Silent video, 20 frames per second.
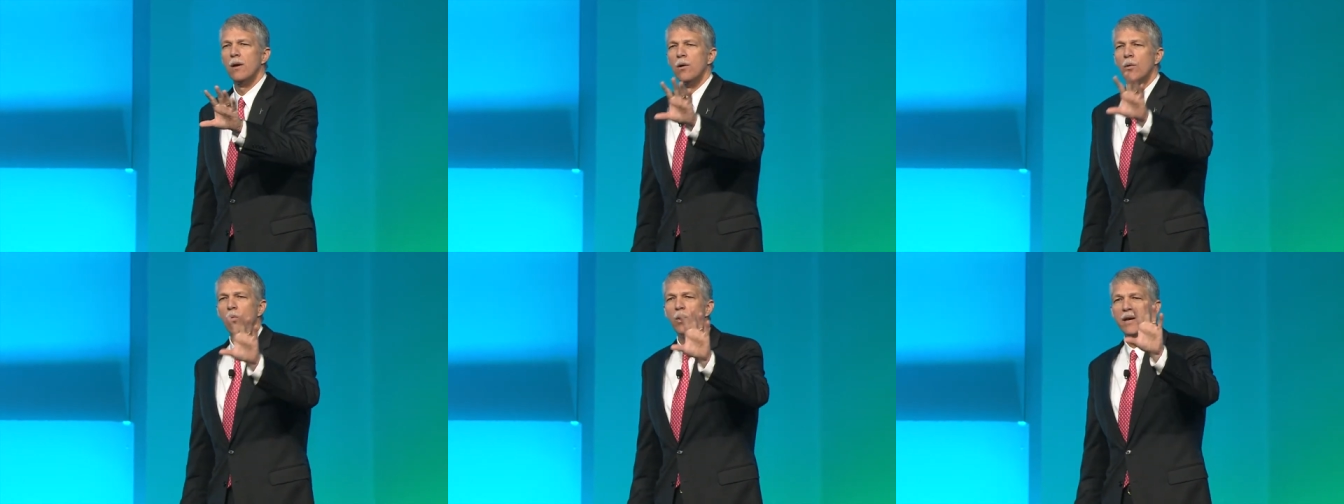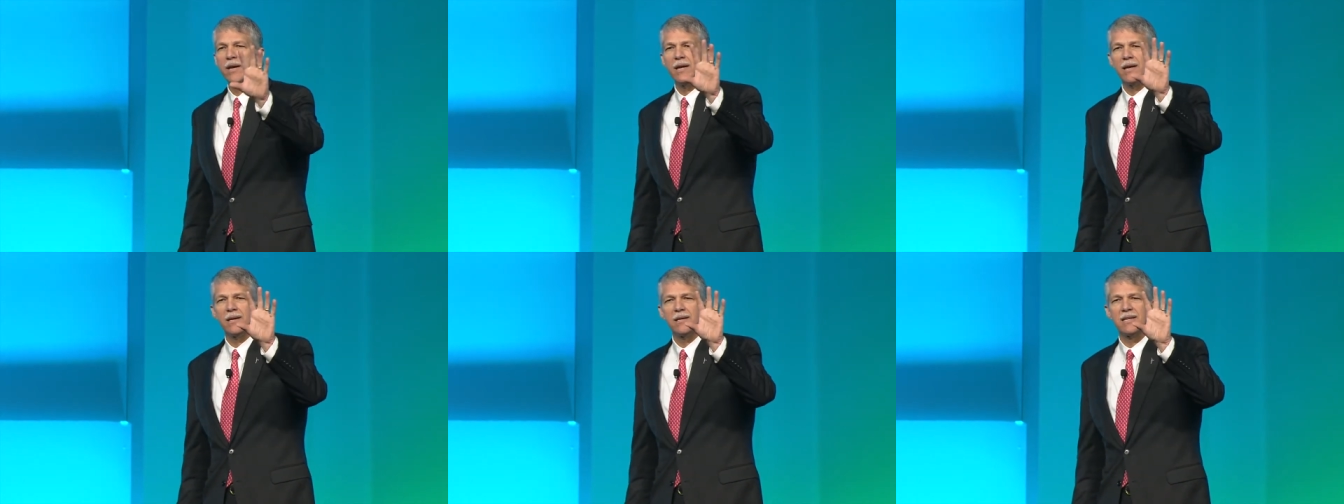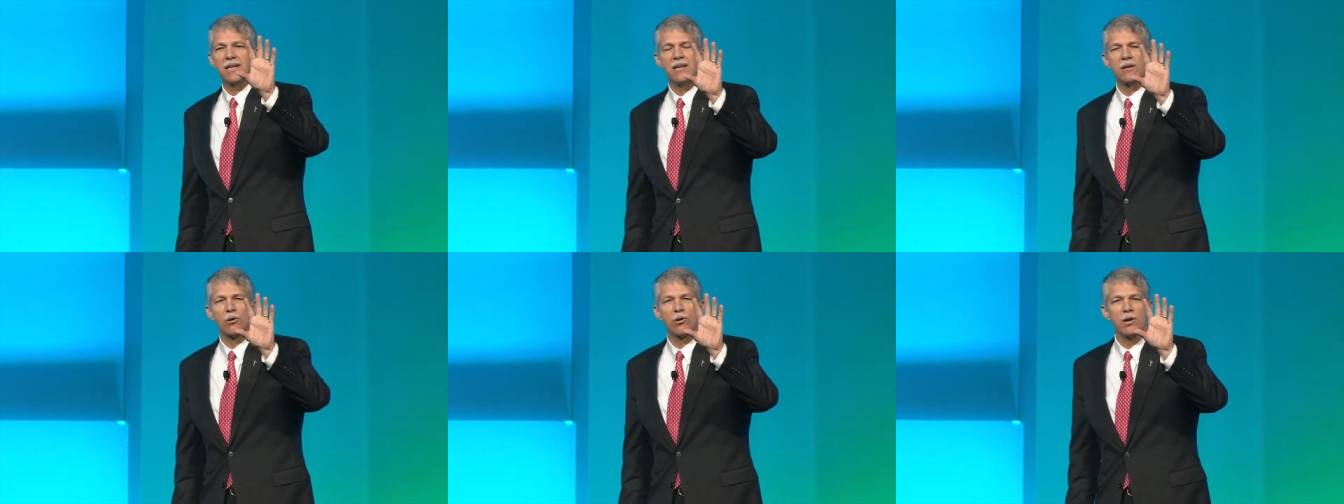We needed
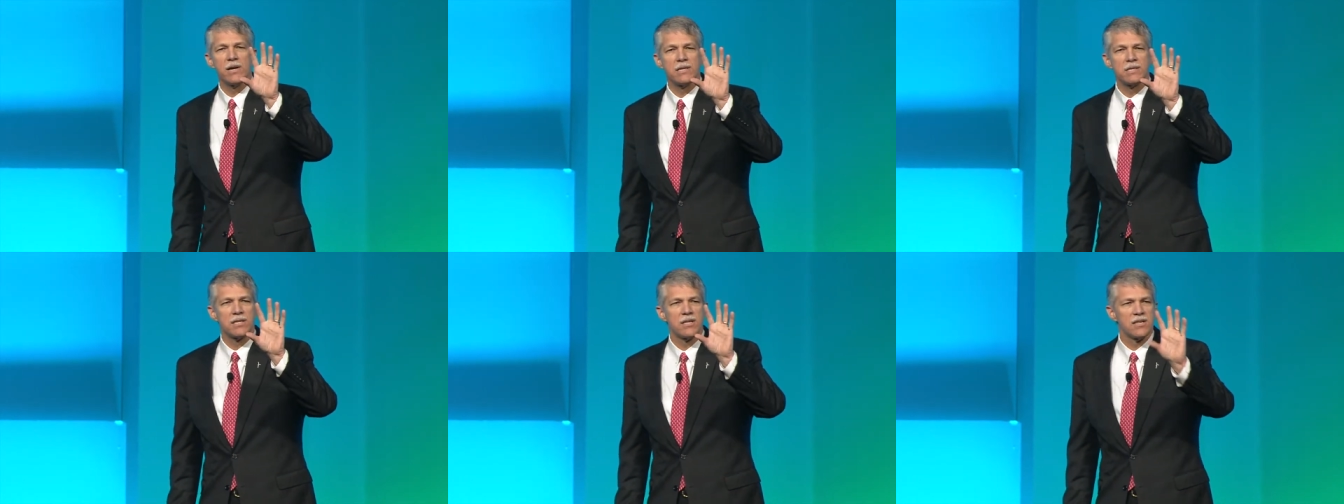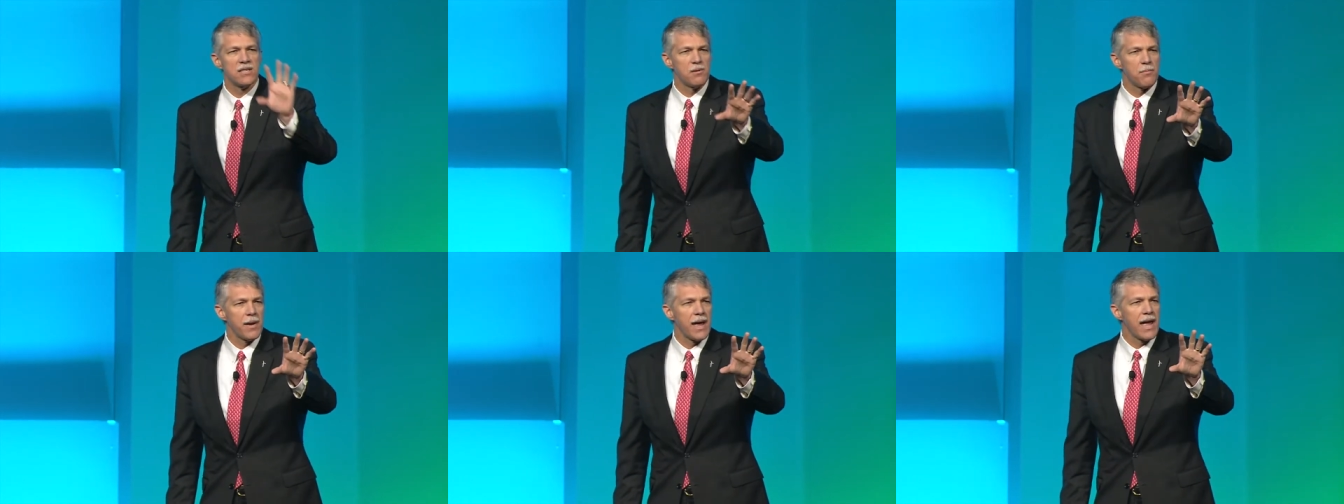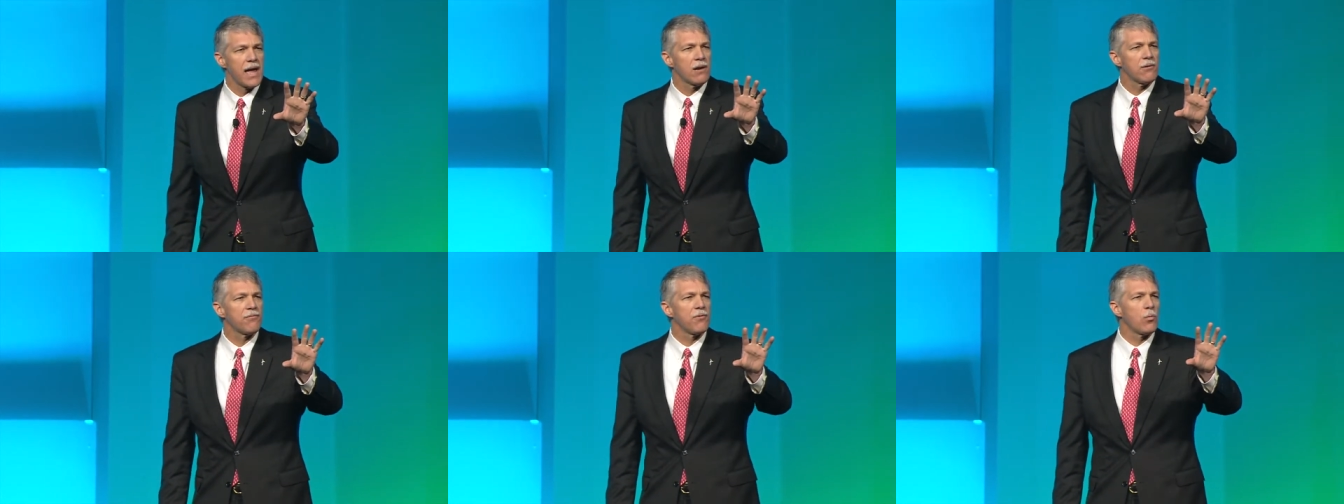to increase the
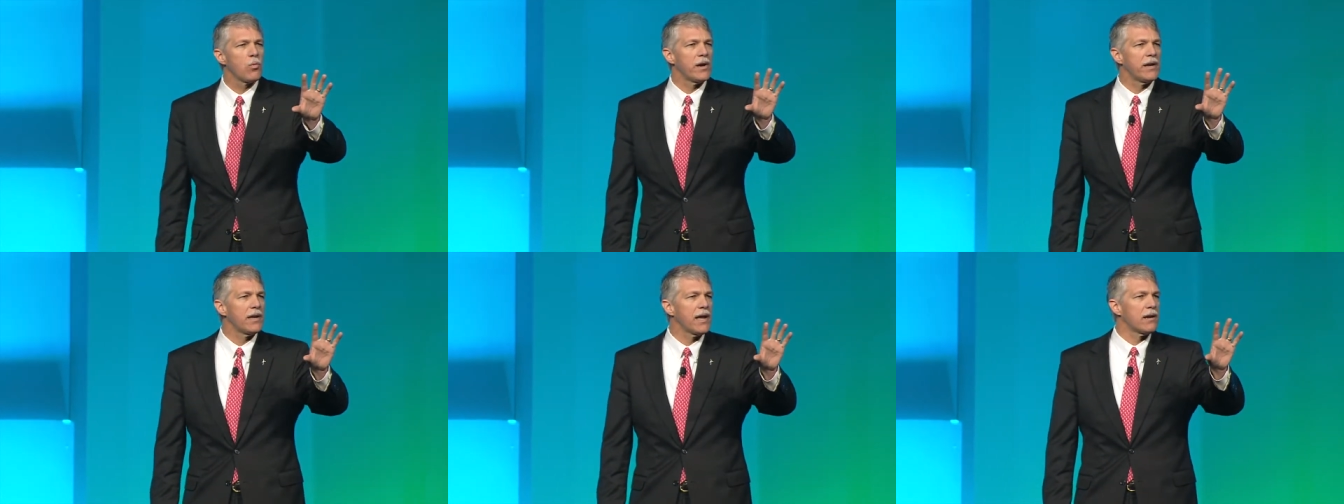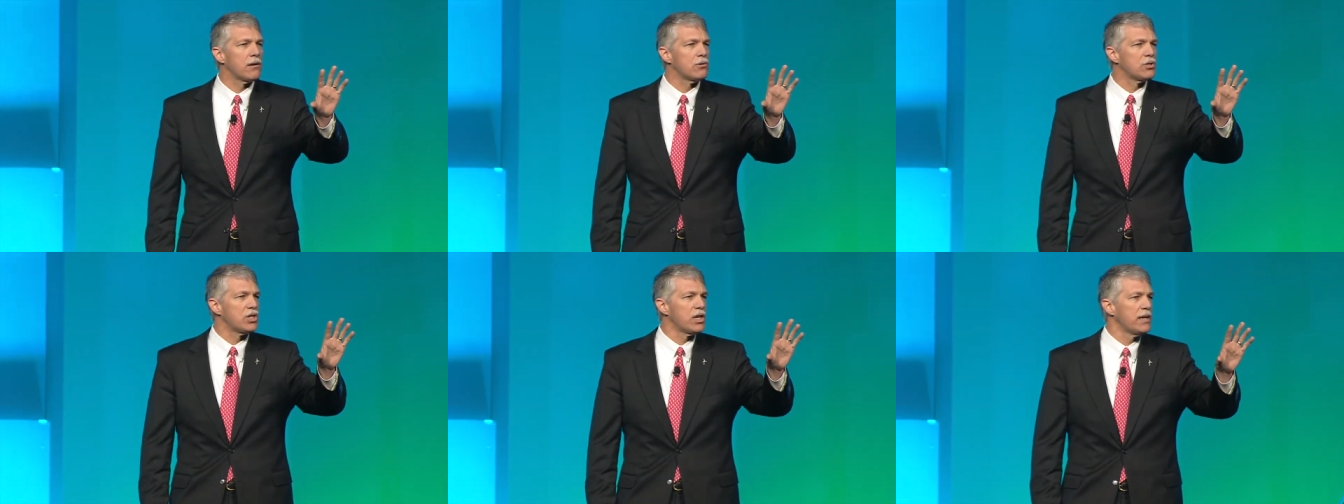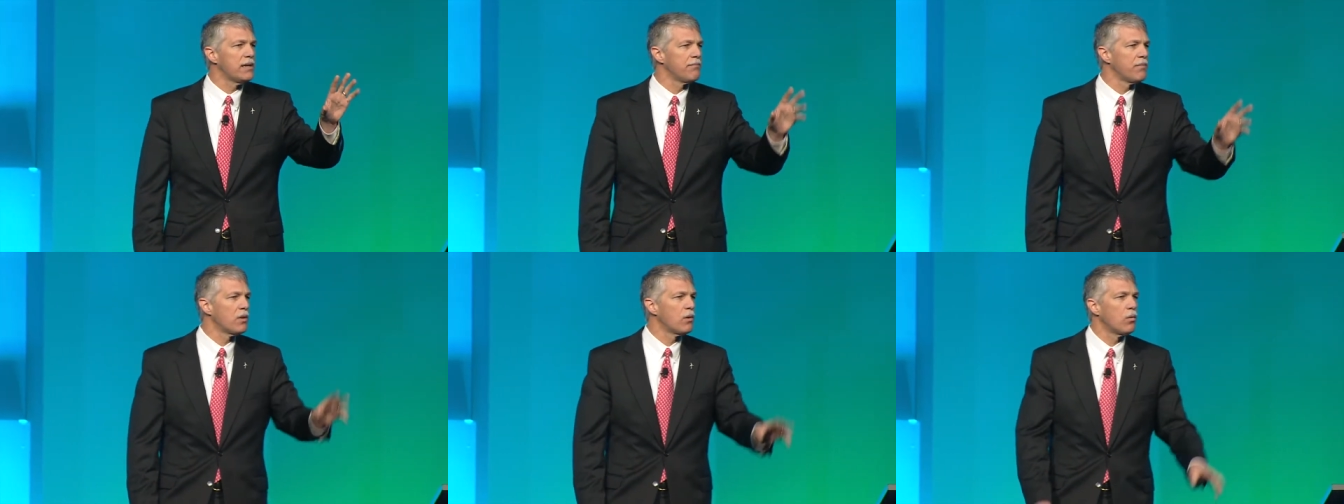demand for wind
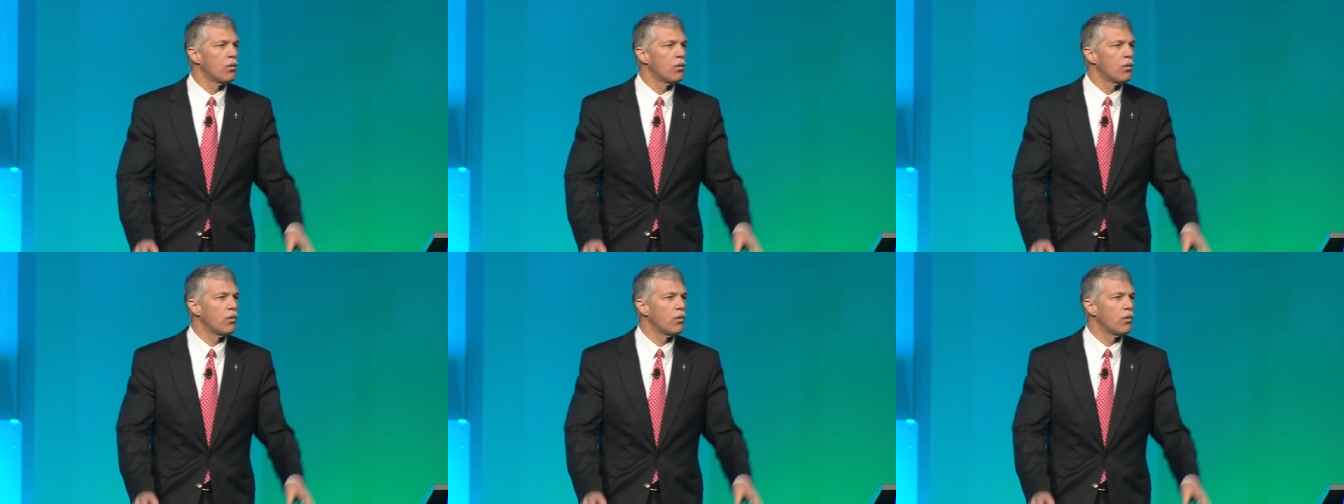energy.